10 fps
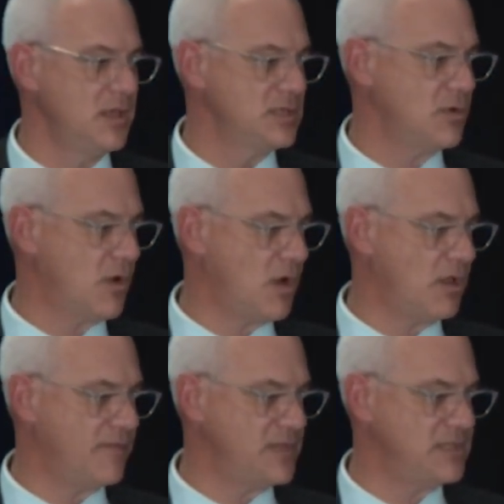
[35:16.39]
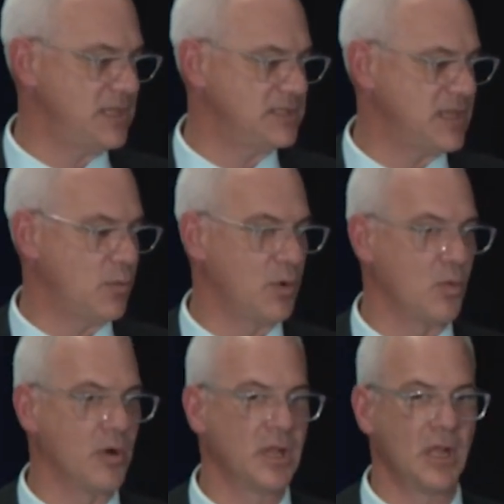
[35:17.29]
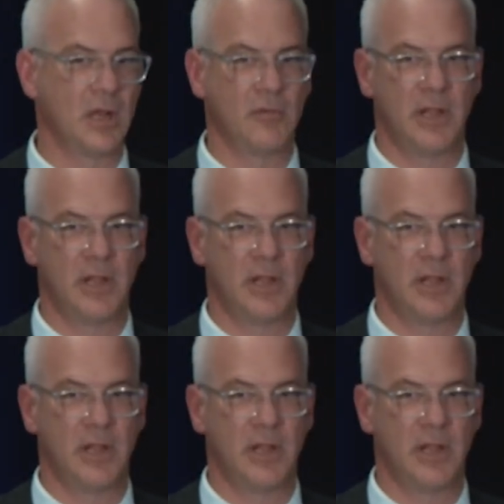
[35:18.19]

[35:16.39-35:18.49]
So all of these things that we're working on